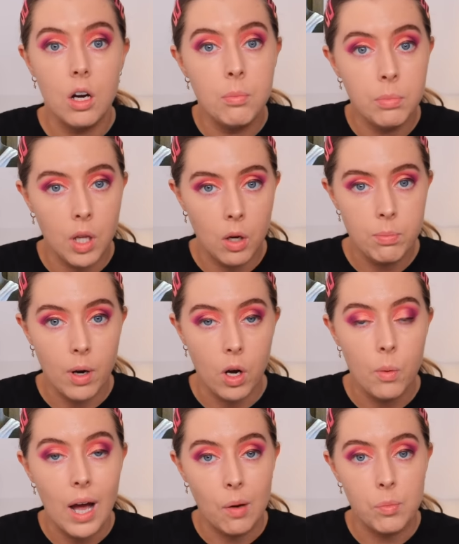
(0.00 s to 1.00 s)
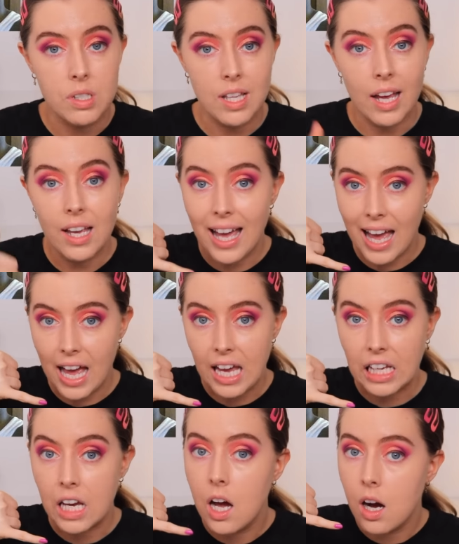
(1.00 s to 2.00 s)
Mbolombo and was like,
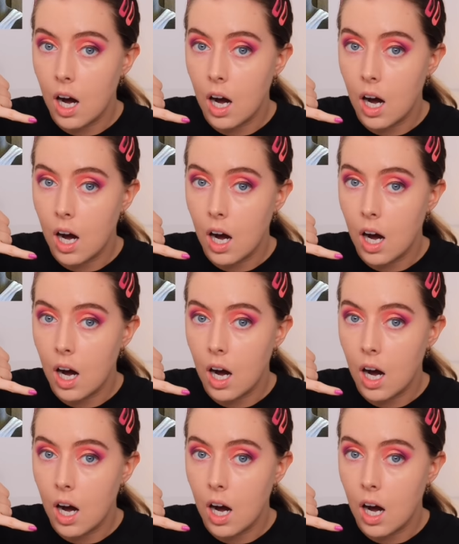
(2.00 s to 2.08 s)
hey,